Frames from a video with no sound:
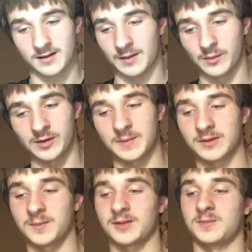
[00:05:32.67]
I'm worried
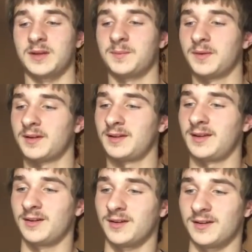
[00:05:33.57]
about the buzzbait, but
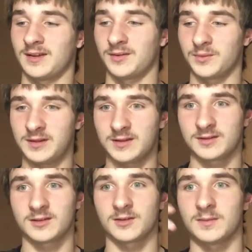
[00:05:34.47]
in a week
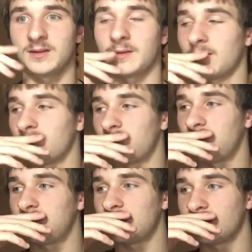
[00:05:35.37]
it's going to be about
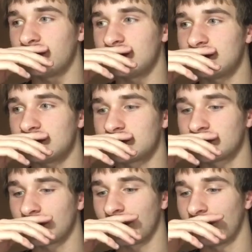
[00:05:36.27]
50 degrees,
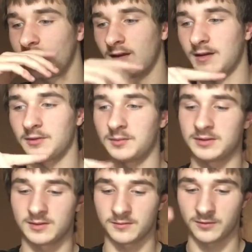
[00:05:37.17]
and there'll
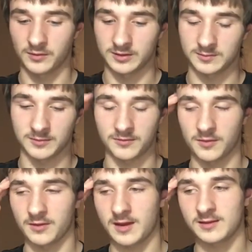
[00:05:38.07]
be some 40s
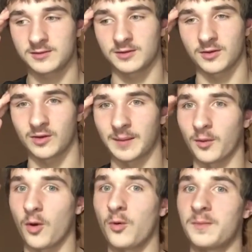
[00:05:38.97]
before that, so
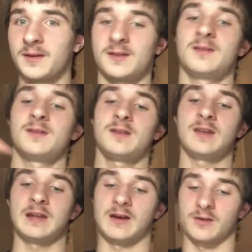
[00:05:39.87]
I'm hoping to
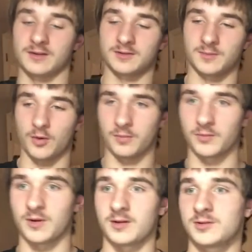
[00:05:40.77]
get out on some
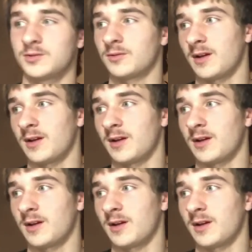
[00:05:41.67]
open water soon.